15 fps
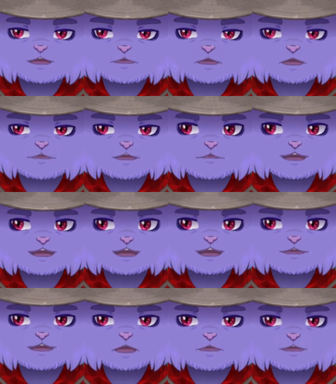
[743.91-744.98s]
It's very
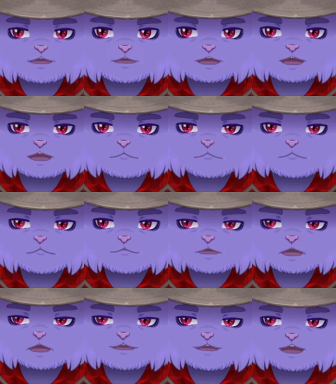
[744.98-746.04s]
obvious that someone got
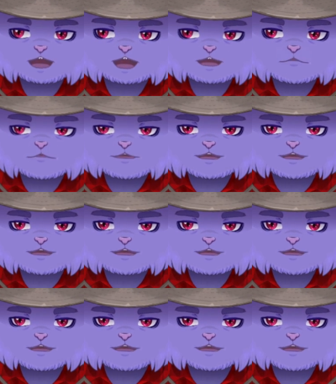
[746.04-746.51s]
into your account,